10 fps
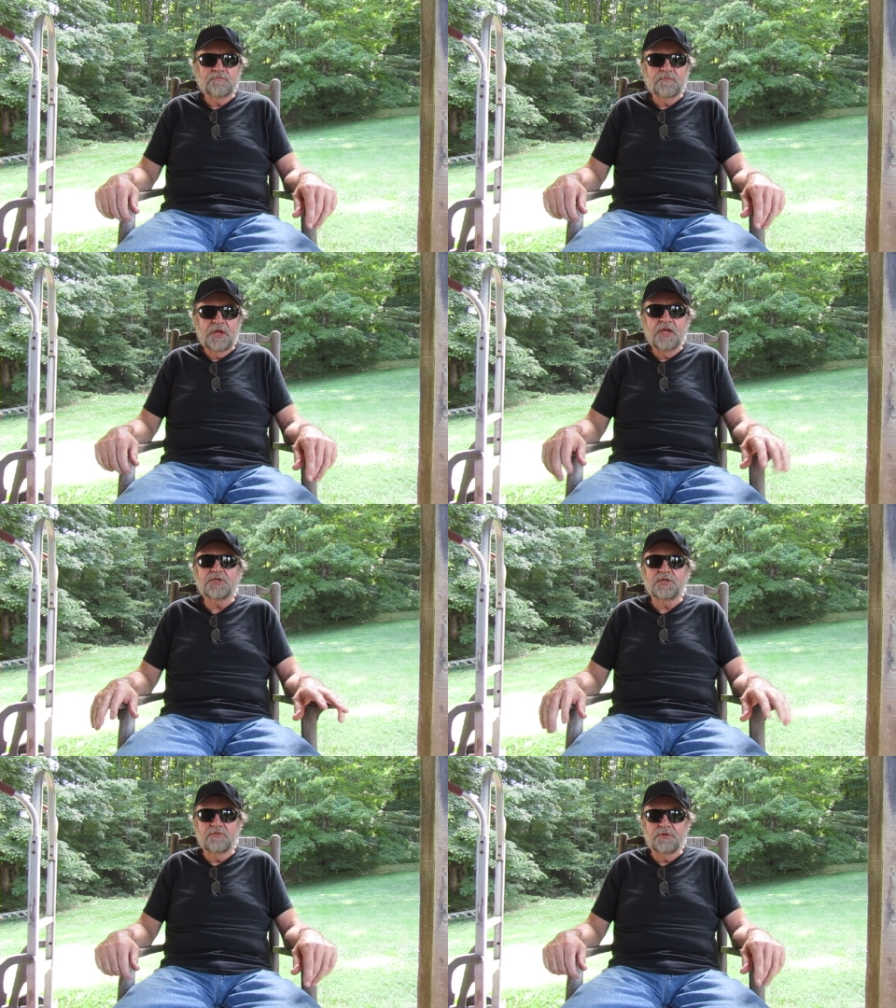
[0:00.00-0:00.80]

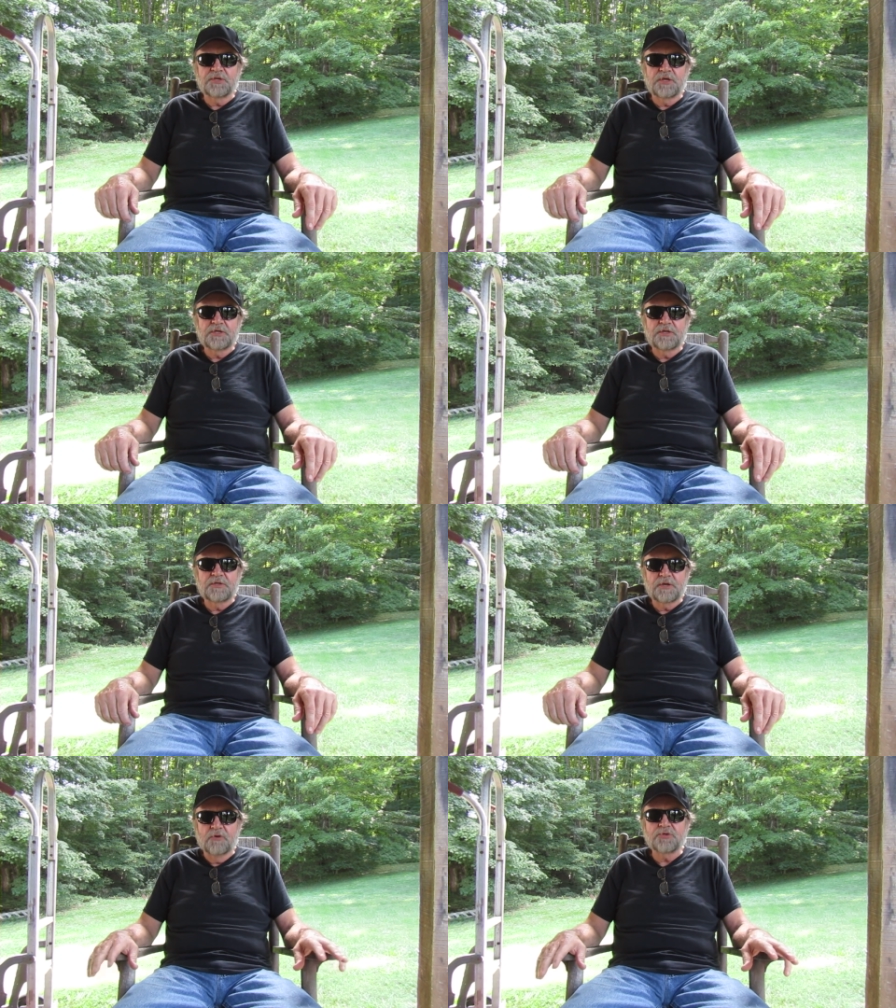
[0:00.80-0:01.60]
insulin
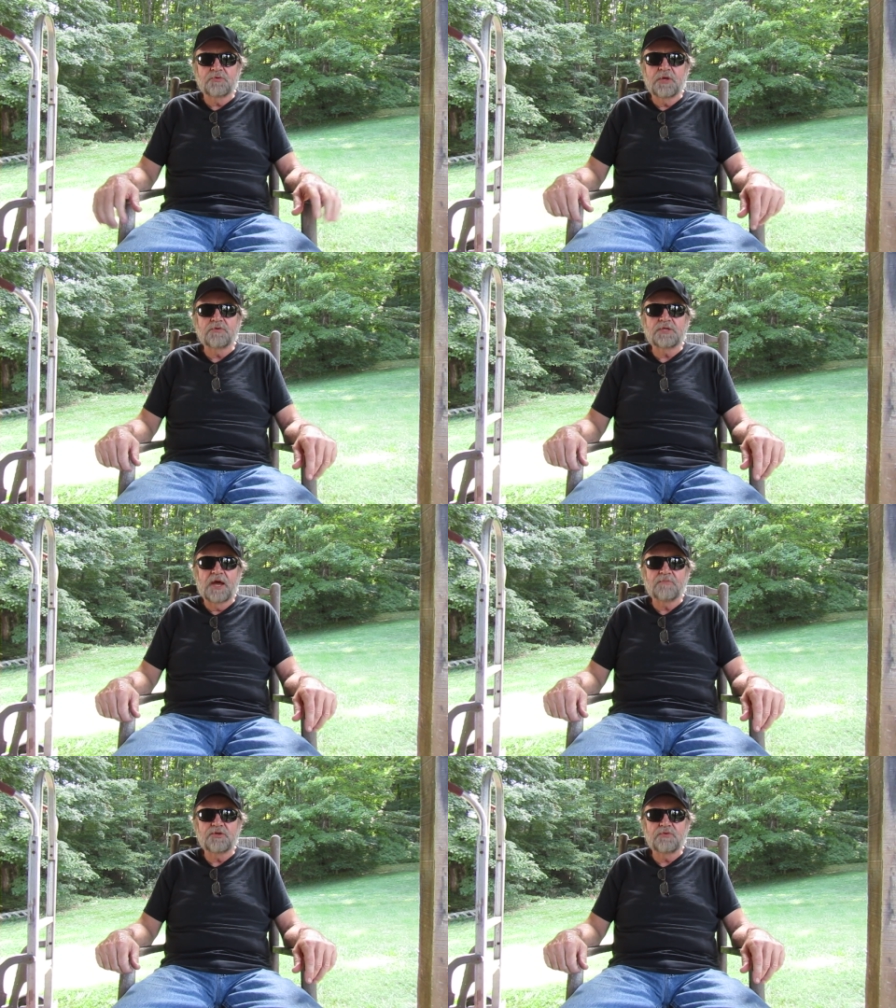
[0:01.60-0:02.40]
resistance, also known as
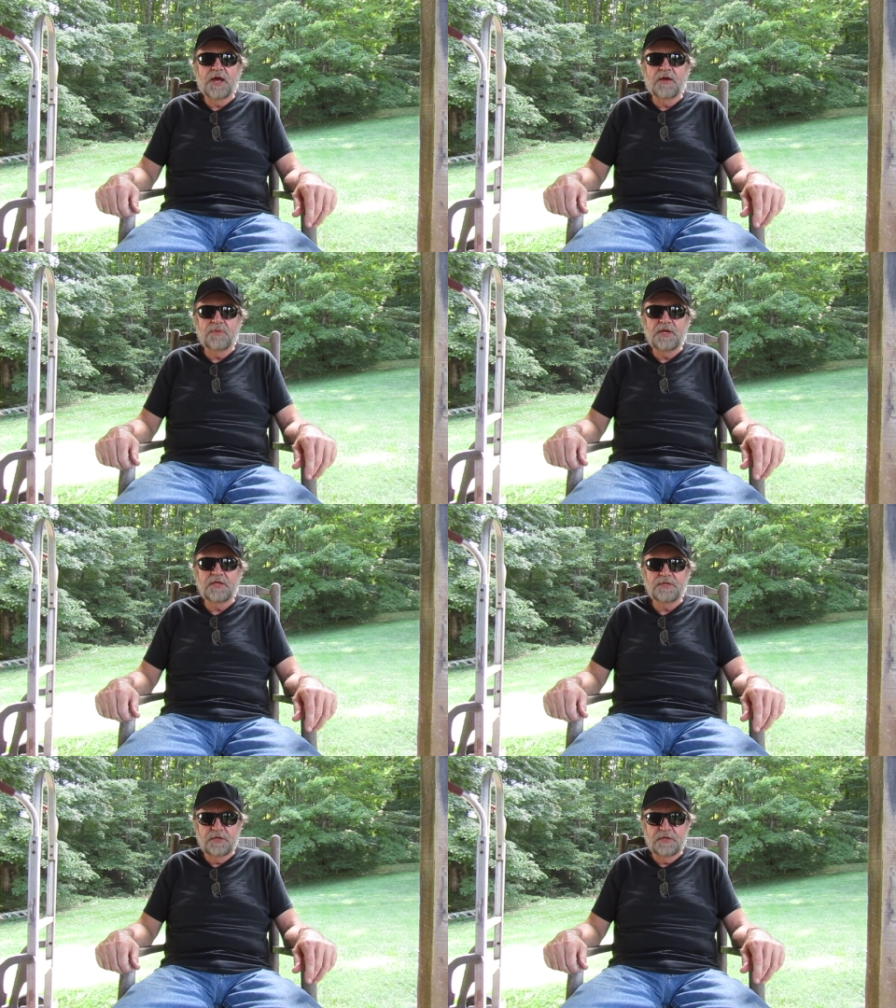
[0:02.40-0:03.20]
type 2
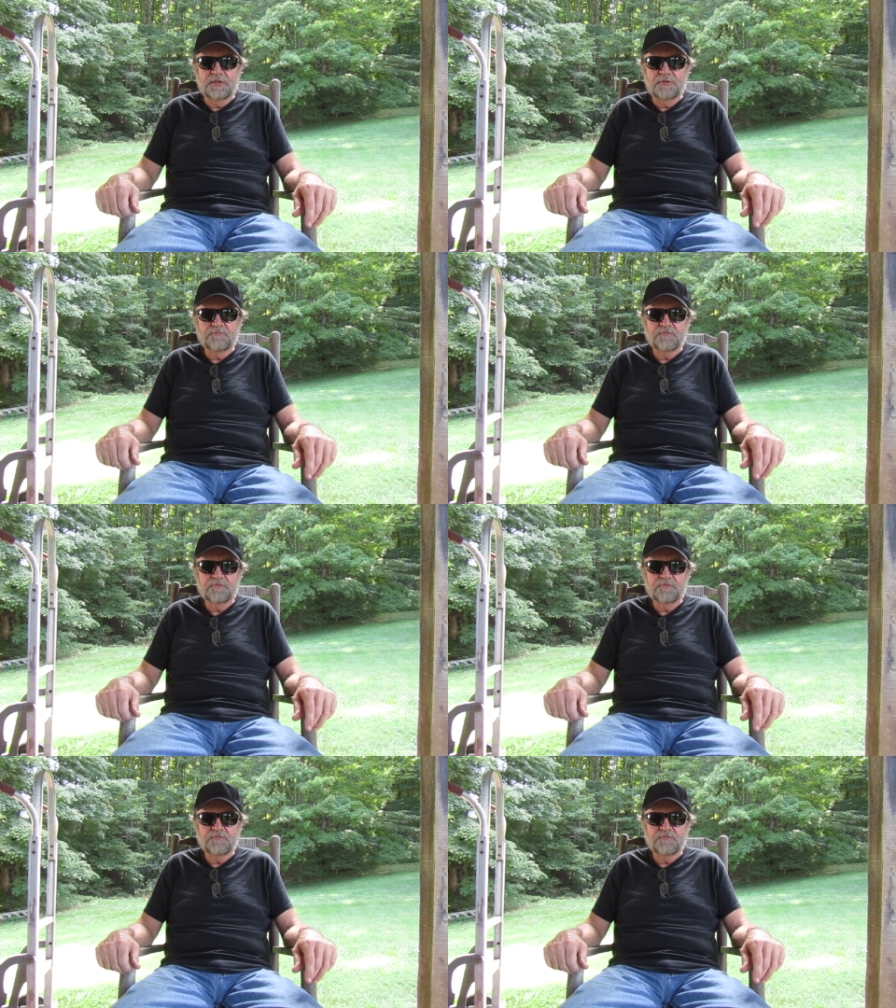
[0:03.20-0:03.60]
diabetes, is.